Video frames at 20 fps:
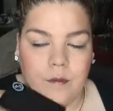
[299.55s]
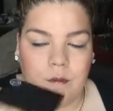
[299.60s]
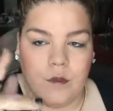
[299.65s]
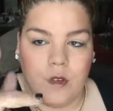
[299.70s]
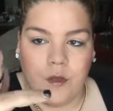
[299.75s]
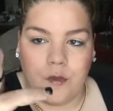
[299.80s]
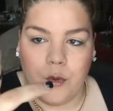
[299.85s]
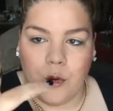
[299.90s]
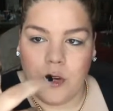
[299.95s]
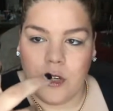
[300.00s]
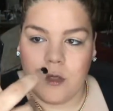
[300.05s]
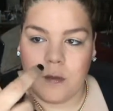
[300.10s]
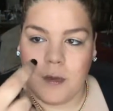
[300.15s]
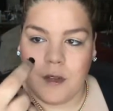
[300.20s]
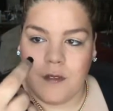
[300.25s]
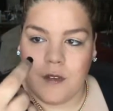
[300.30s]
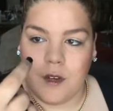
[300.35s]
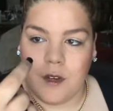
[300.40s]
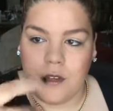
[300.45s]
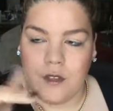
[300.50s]
Well, of course my
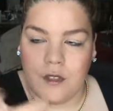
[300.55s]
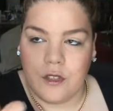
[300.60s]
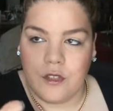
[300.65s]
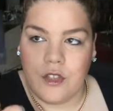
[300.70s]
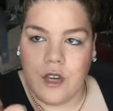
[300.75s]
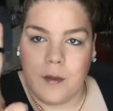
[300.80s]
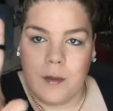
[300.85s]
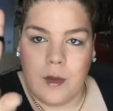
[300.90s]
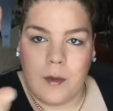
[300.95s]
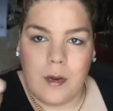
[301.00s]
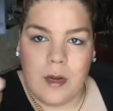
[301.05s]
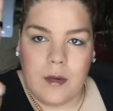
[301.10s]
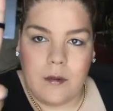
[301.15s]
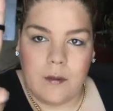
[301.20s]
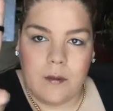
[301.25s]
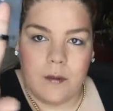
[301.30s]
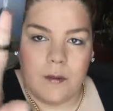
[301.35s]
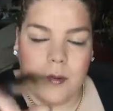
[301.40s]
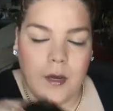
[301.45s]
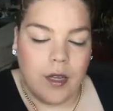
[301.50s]
finger's a chubby one,
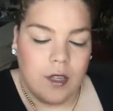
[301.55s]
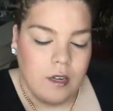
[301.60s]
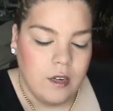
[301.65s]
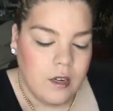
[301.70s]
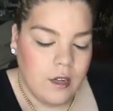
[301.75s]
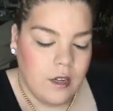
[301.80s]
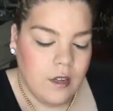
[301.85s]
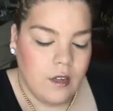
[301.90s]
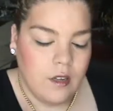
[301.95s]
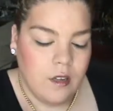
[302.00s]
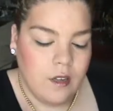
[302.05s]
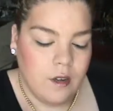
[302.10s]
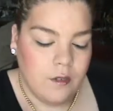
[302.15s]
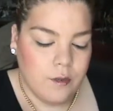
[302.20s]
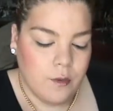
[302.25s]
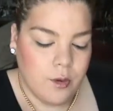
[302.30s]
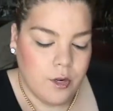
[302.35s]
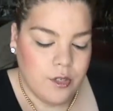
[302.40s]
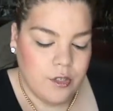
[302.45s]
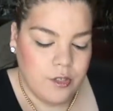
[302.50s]
but of
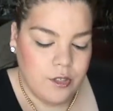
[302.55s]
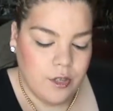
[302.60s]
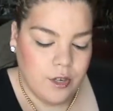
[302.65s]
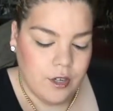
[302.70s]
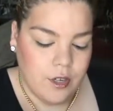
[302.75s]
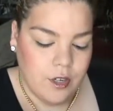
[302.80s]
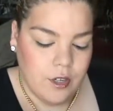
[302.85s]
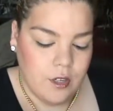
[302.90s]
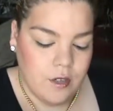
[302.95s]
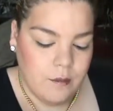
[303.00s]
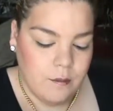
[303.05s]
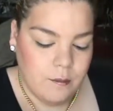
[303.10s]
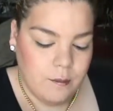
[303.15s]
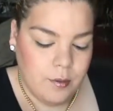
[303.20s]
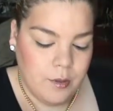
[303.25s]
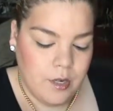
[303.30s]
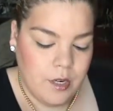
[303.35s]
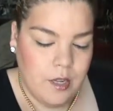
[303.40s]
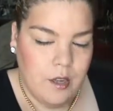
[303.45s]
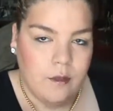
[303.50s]
course you're gonna
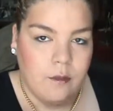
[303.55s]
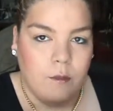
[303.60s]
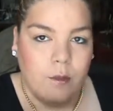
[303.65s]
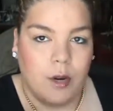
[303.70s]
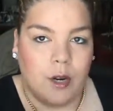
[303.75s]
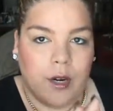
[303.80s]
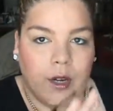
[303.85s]
put it where it